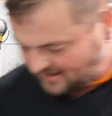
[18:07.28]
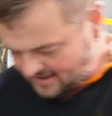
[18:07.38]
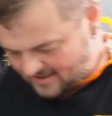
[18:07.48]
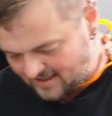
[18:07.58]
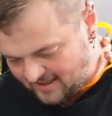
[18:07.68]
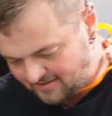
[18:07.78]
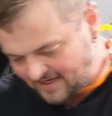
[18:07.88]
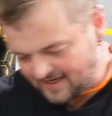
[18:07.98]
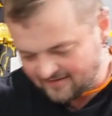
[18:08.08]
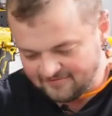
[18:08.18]
And there we
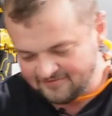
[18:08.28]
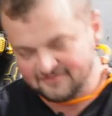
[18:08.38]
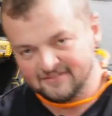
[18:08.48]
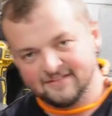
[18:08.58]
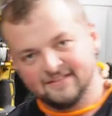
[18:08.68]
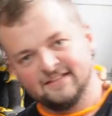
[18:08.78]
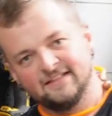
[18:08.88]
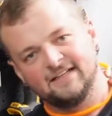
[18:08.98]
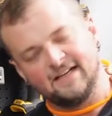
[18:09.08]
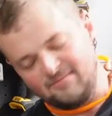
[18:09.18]
have
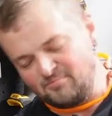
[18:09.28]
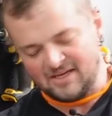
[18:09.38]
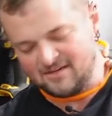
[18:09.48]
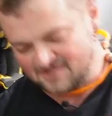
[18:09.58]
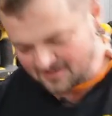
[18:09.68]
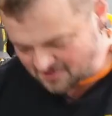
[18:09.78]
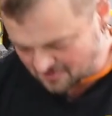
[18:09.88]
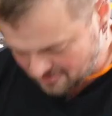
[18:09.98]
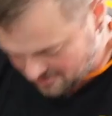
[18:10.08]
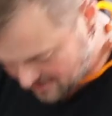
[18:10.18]
a
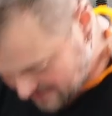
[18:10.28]
BMW